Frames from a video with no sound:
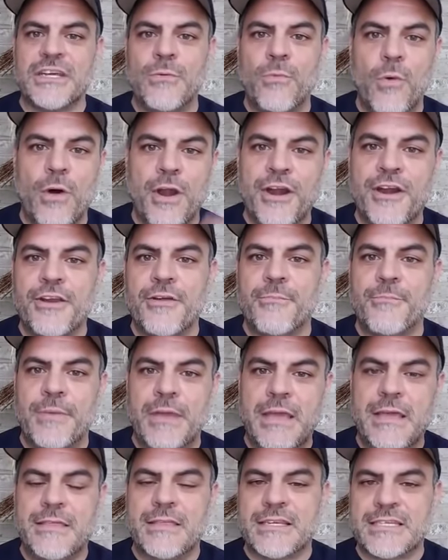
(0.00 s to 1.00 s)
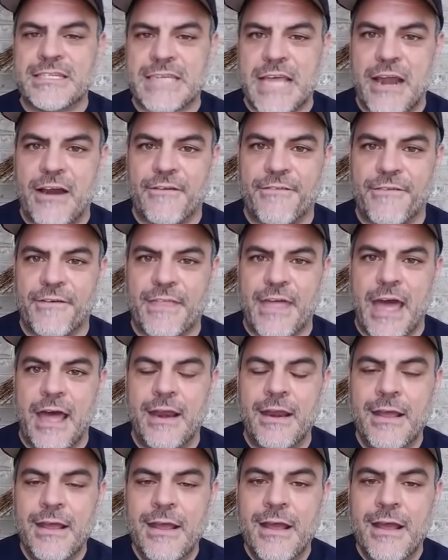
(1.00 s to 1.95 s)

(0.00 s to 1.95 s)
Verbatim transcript: He wanted to be the center for that.